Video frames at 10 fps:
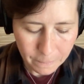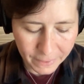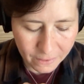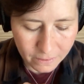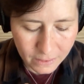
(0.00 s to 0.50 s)

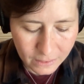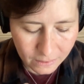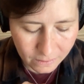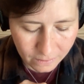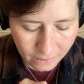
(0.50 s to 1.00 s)
But I
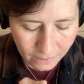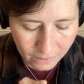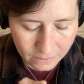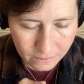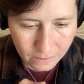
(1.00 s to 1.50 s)
think
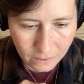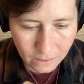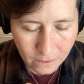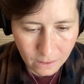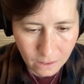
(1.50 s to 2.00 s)
that
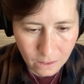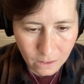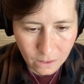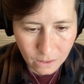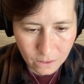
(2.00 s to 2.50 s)

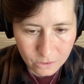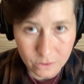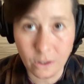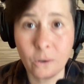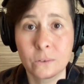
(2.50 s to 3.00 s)

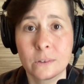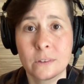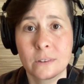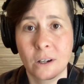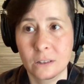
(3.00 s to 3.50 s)
stones